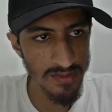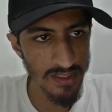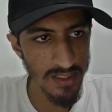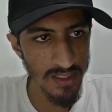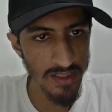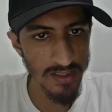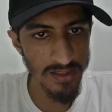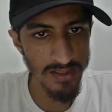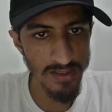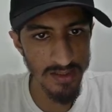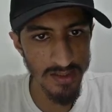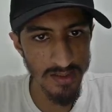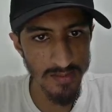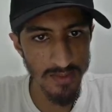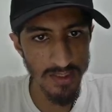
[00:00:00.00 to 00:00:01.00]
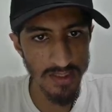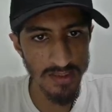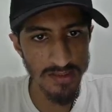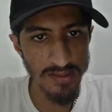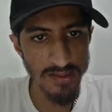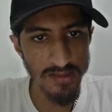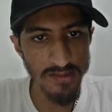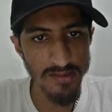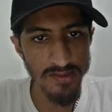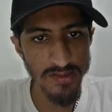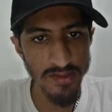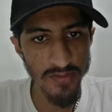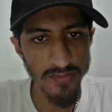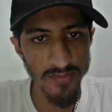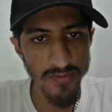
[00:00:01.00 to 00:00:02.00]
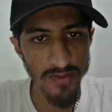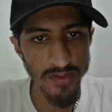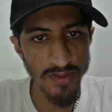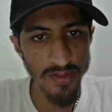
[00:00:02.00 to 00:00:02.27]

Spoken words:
like a market structure shift.